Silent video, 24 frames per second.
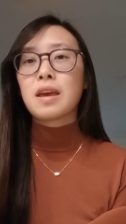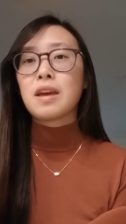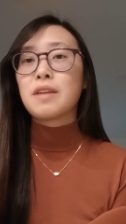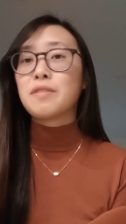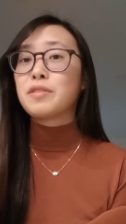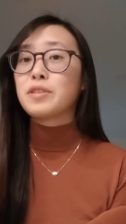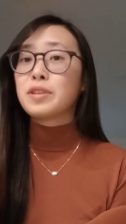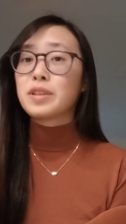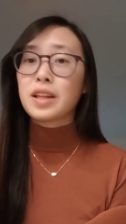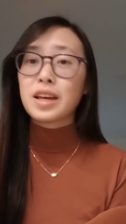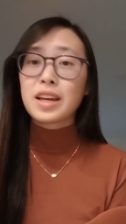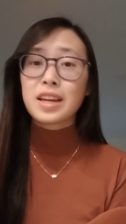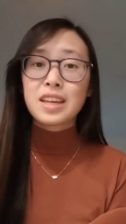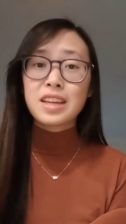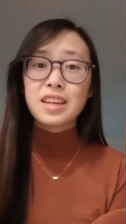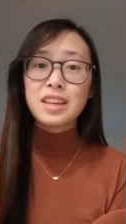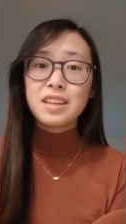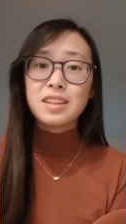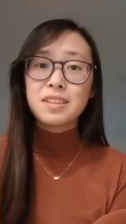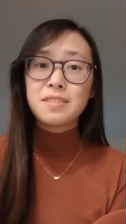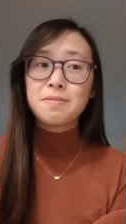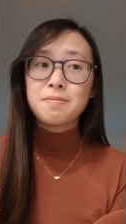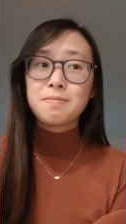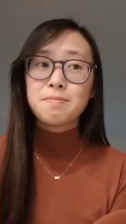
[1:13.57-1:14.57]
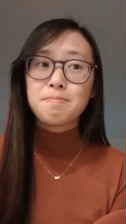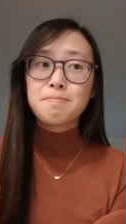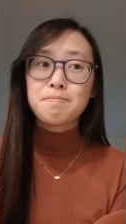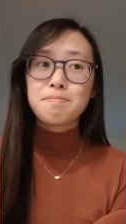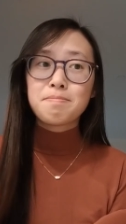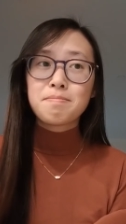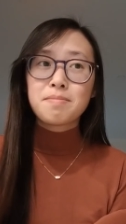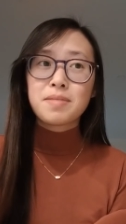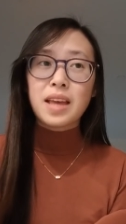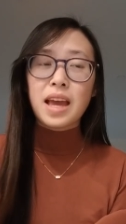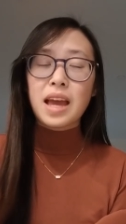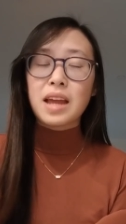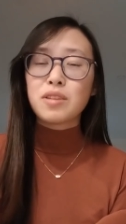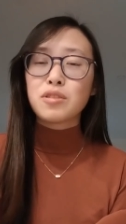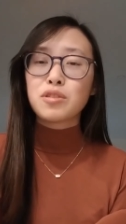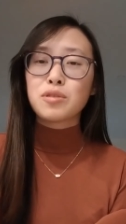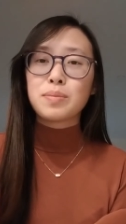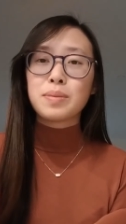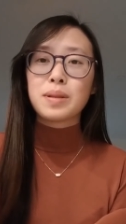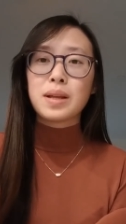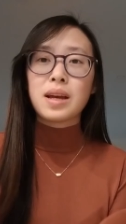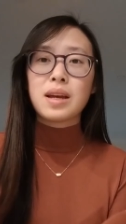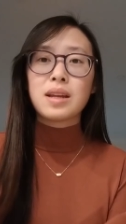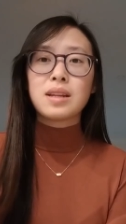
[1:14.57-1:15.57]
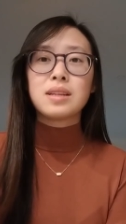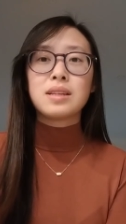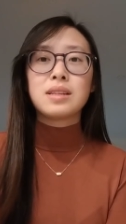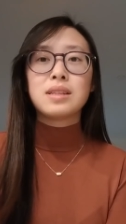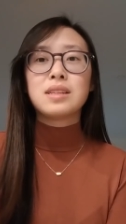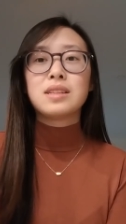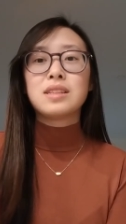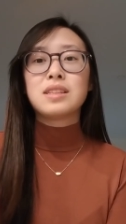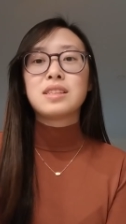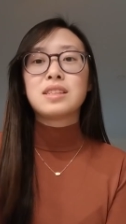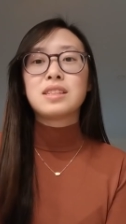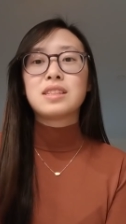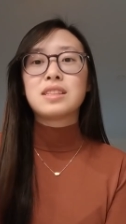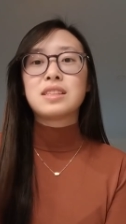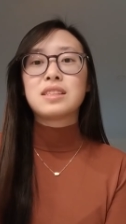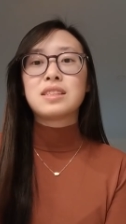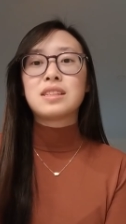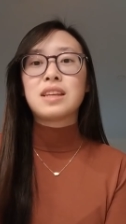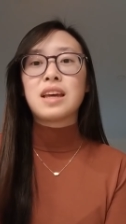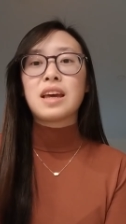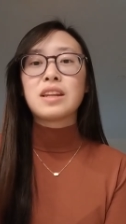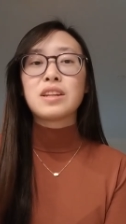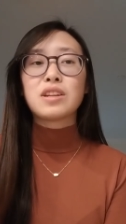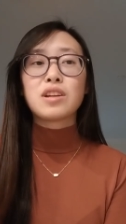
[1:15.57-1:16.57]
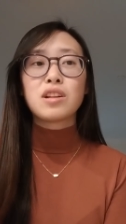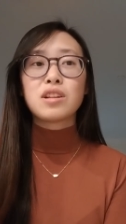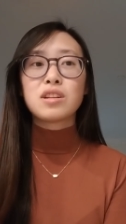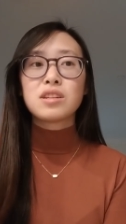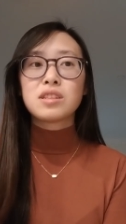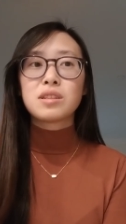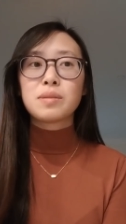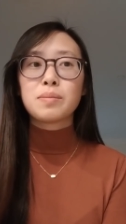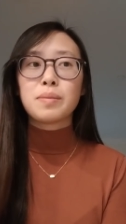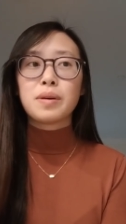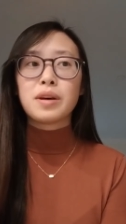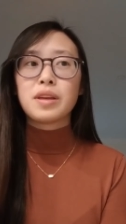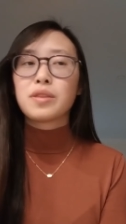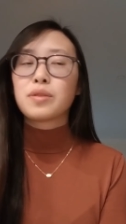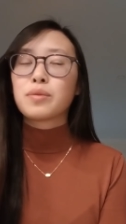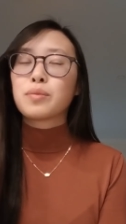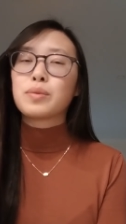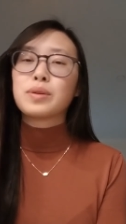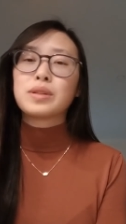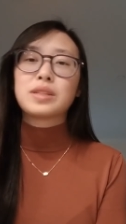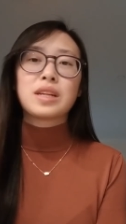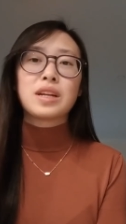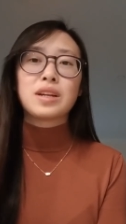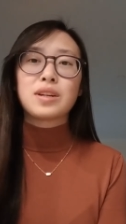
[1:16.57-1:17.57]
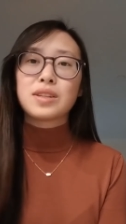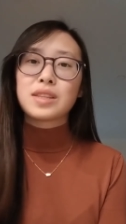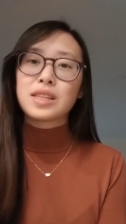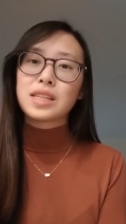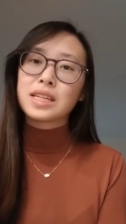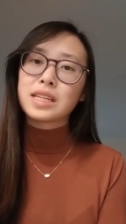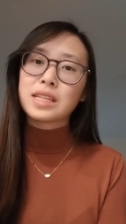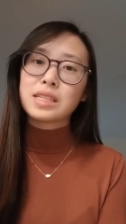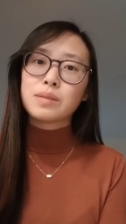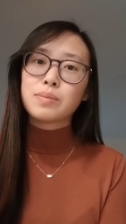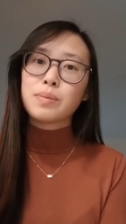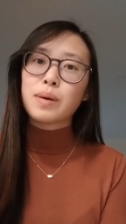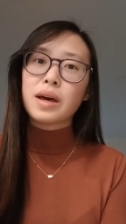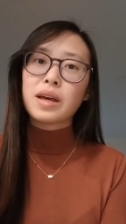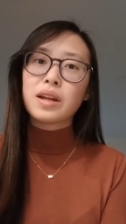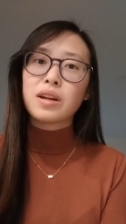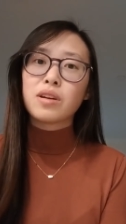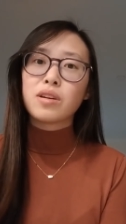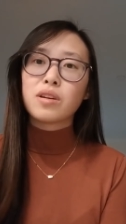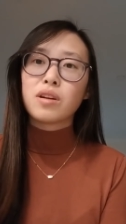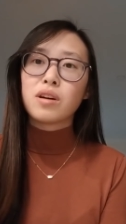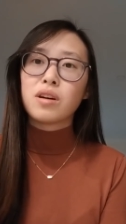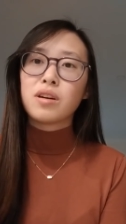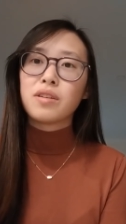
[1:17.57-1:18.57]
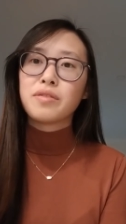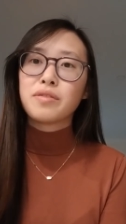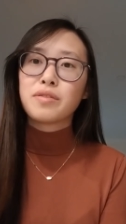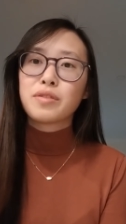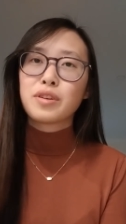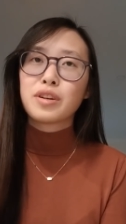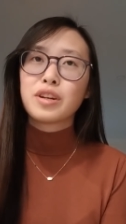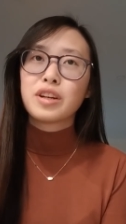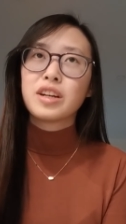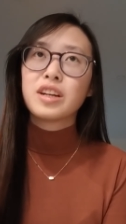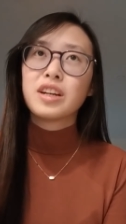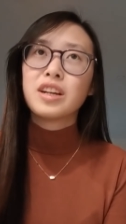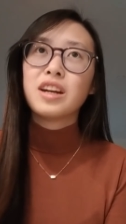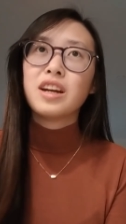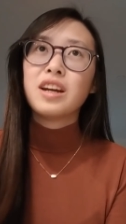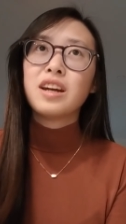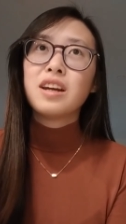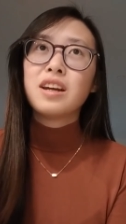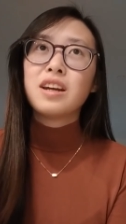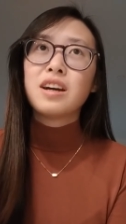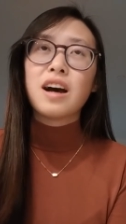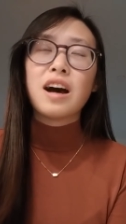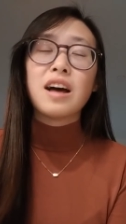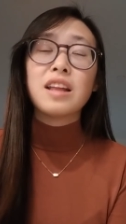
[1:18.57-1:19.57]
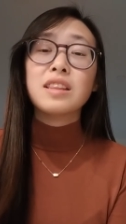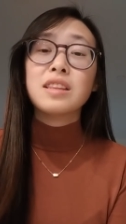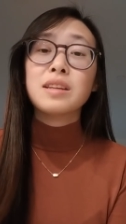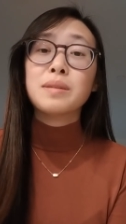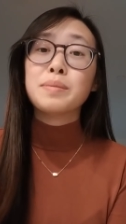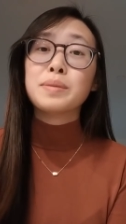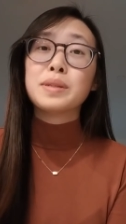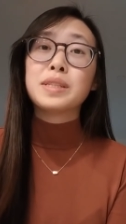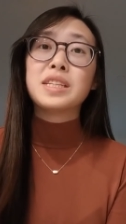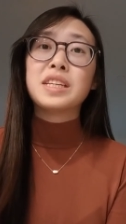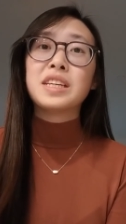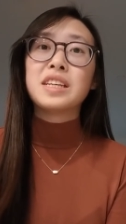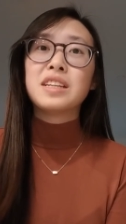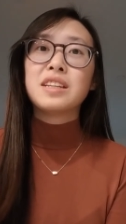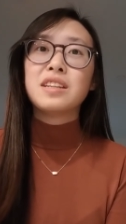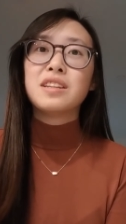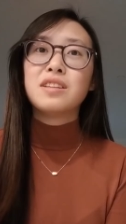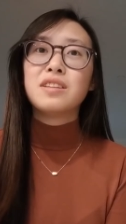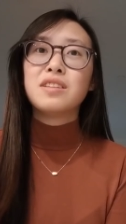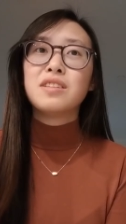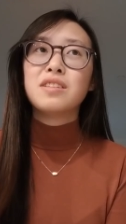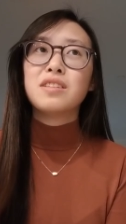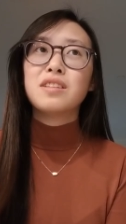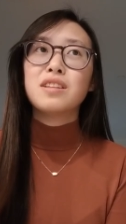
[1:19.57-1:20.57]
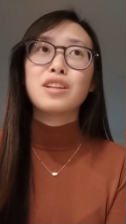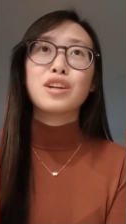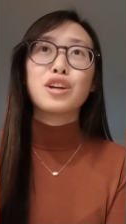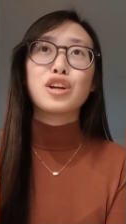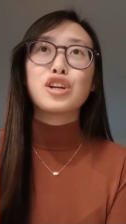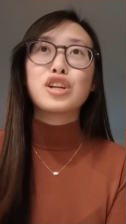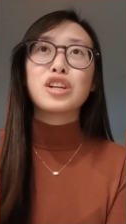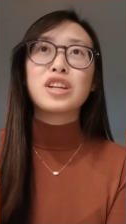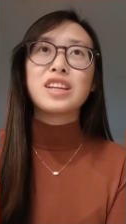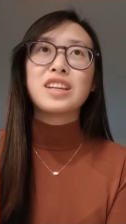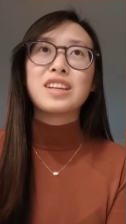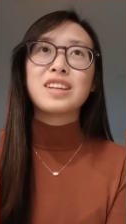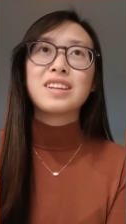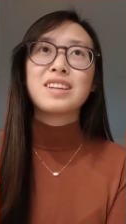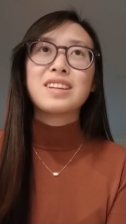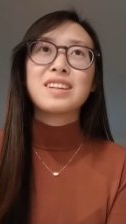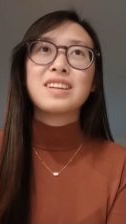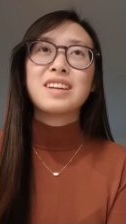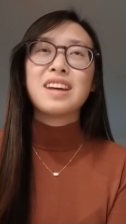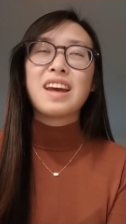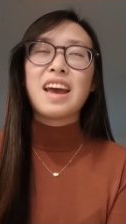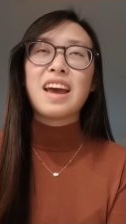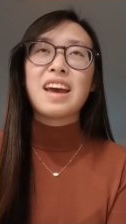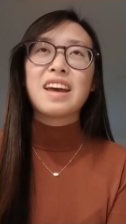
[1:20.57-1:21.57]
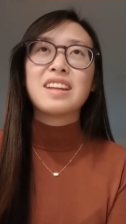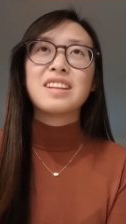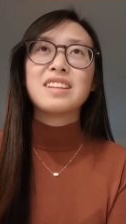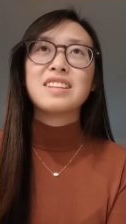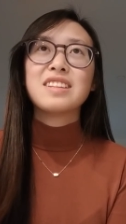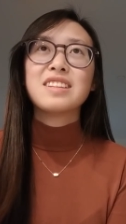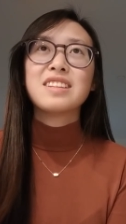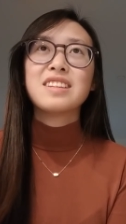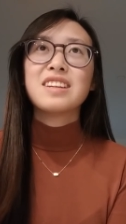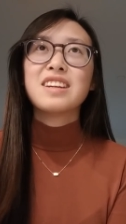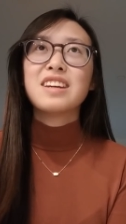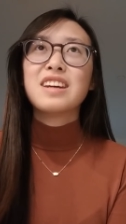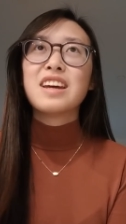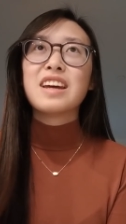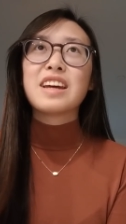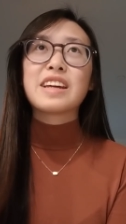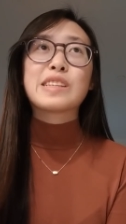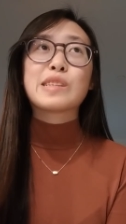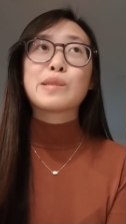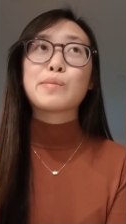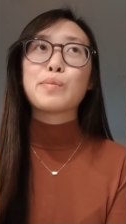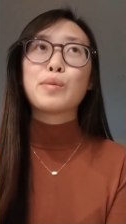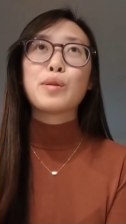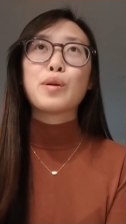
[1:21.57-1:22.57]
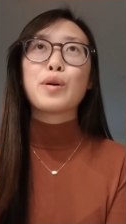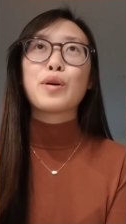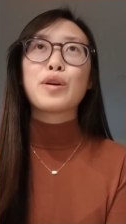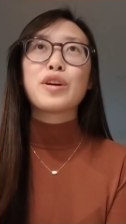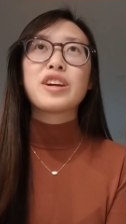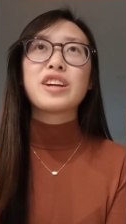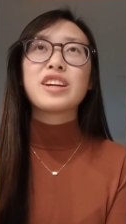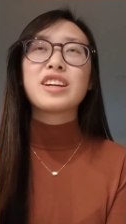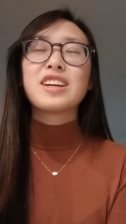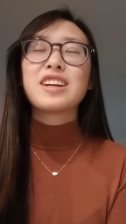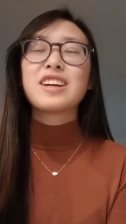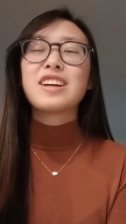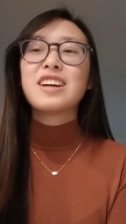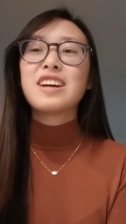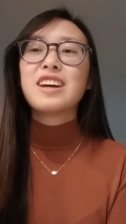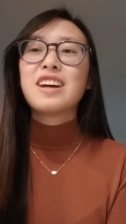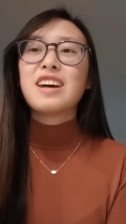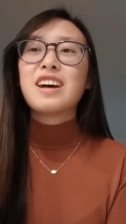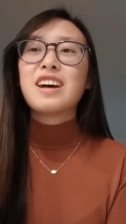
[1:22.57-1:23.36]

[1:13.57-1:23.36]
If you like it, the annual plan is ten dollars a month, which I don't think is bad at all for unlimited learning and exploring.